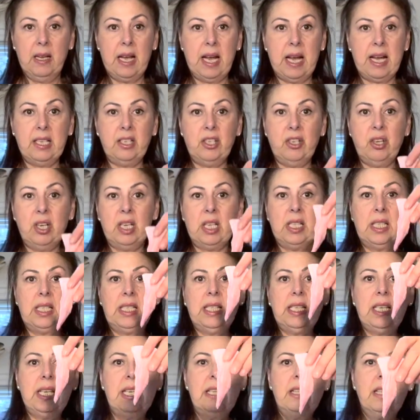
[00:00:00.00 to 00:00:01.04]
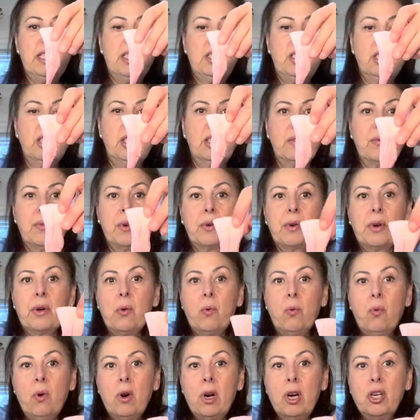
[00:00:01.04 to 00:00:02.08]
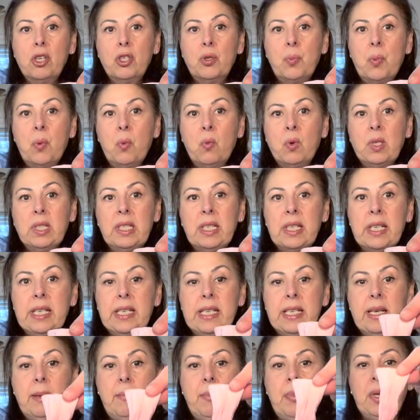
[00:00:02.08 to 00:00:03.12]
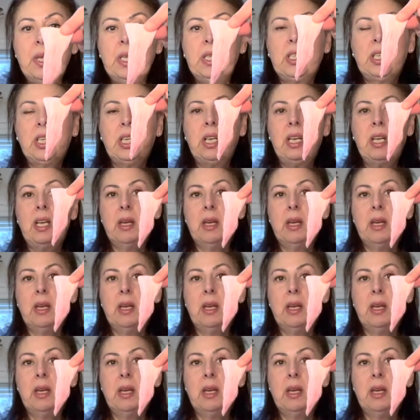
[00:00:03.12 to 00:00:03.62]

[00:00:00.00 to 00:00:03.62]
as you can see, this looks very orange, but once I dip it,